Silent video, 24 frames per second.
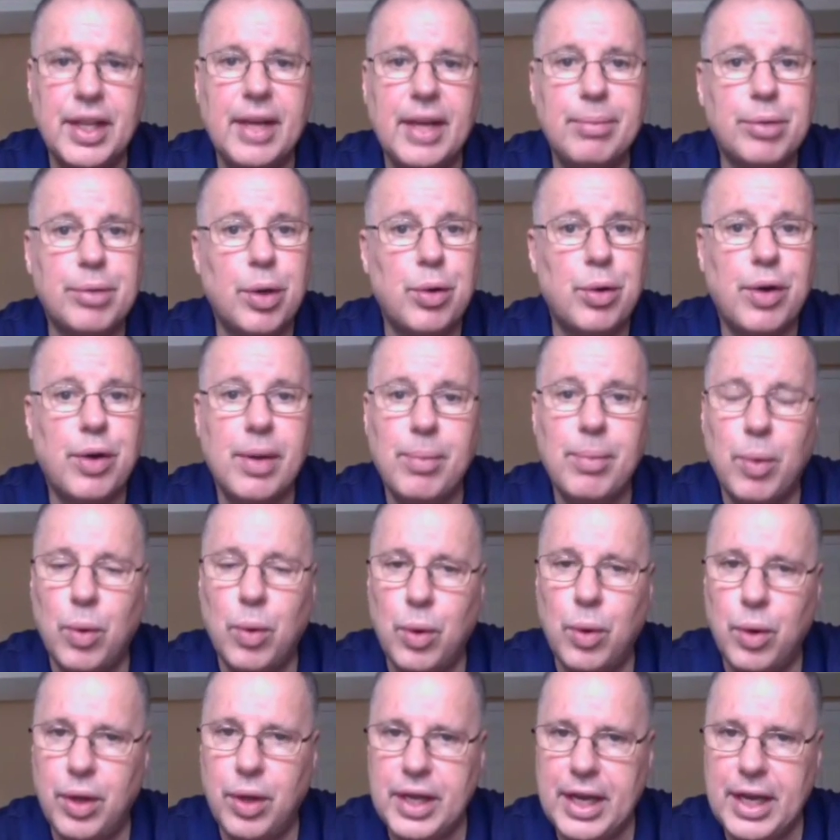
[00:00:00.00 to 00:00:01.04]
They program
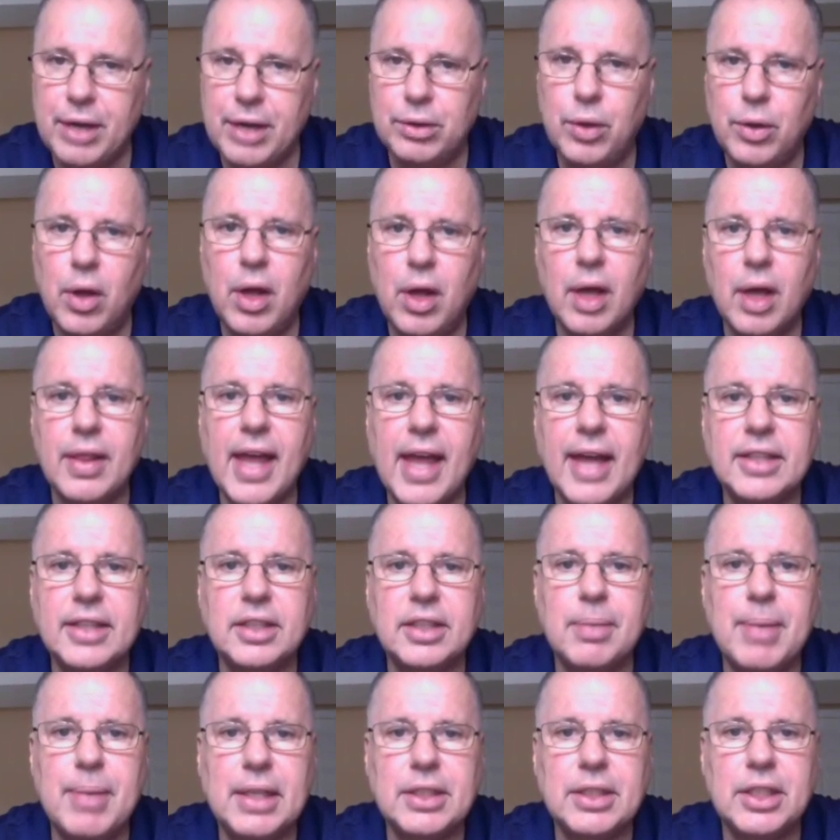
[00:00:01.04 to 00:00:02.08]
all year long. That
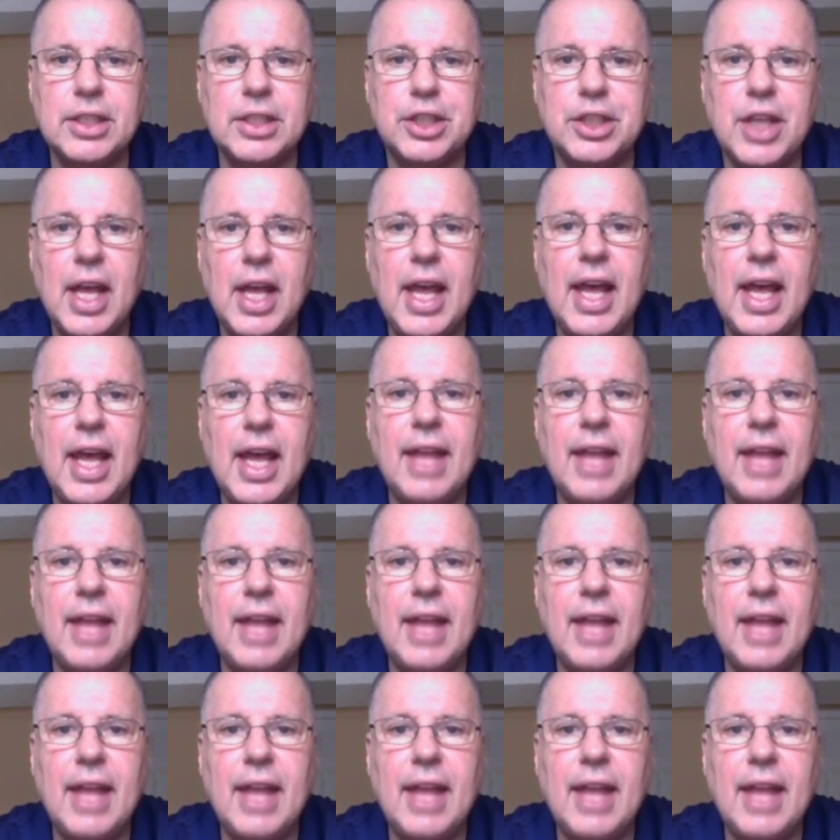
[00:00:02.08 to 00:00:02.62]
is the message